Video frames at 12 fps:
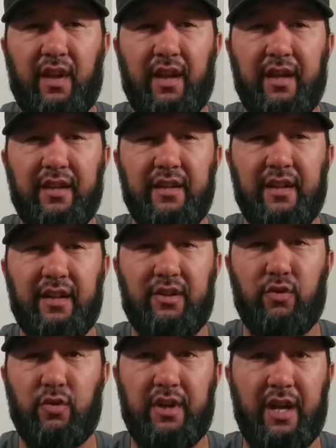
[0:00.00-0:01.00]
And
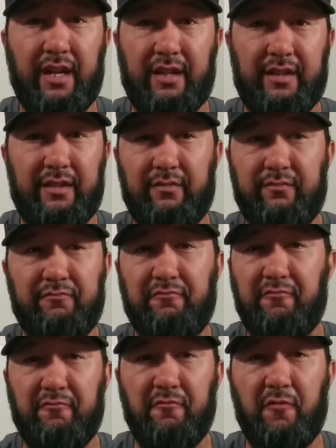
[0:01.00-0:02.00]
create
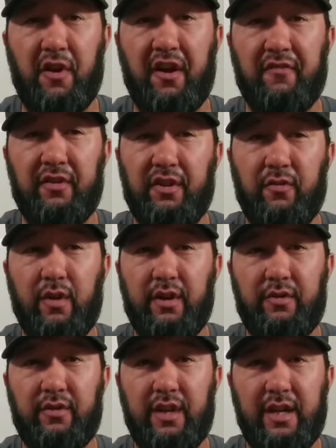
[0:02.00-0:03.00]
whatever you want
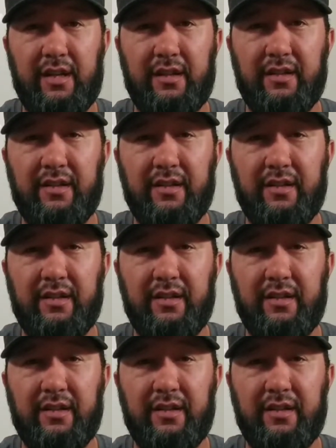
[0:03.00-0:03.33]
to create.